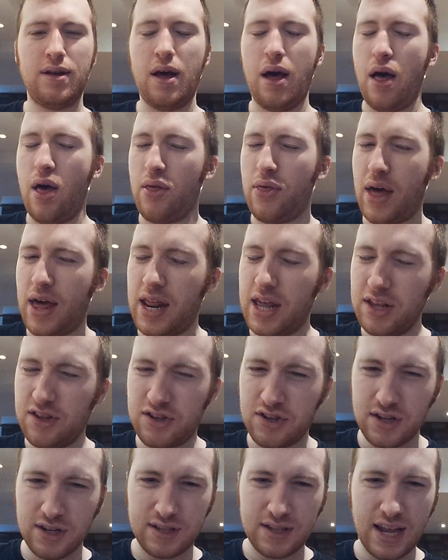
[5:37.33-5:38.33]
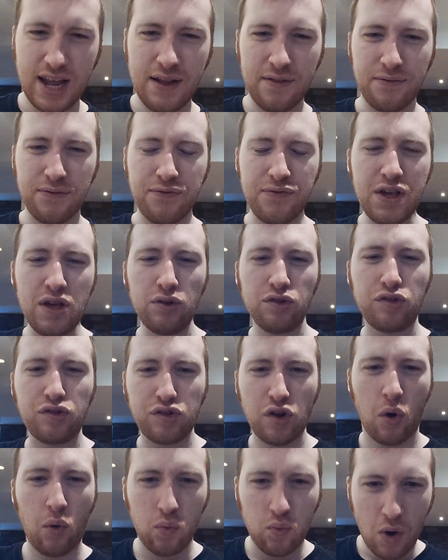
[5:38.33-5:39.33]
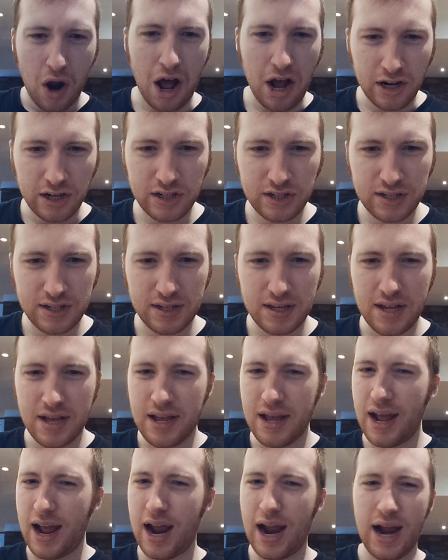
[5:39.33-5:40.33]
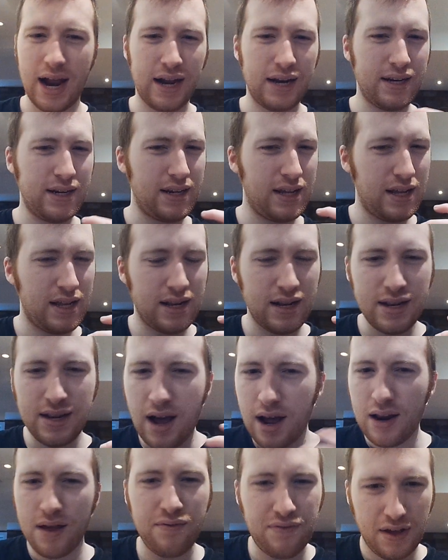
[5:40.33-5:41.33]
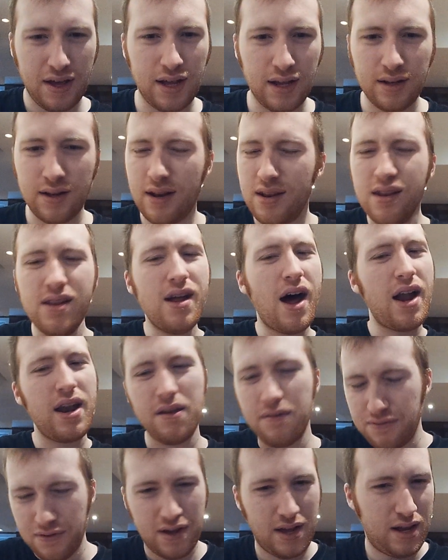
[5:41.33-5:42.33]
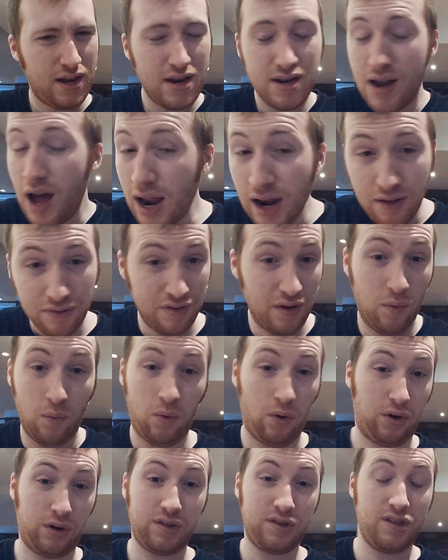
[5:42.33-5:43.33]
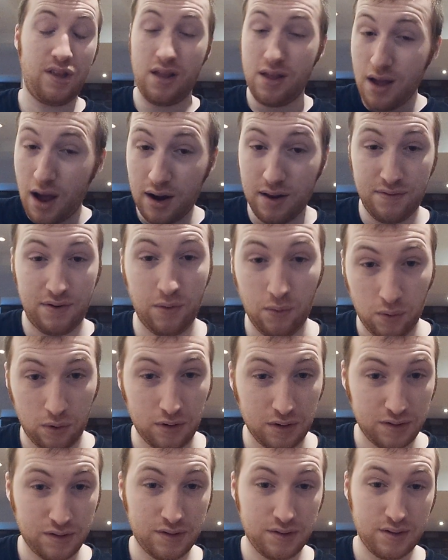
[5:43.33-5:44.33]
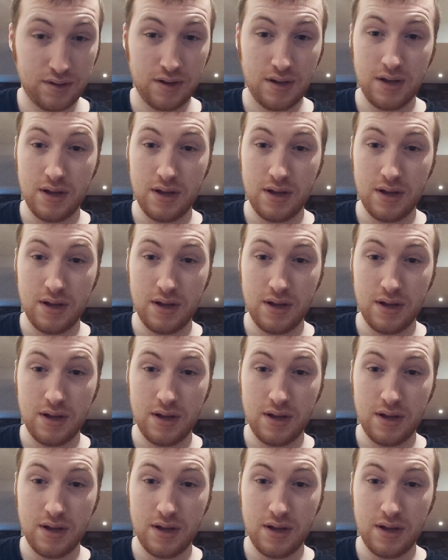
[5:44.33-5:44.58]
that it just, it feels so rushed, and none of it, none of it, none of it works. None of it works.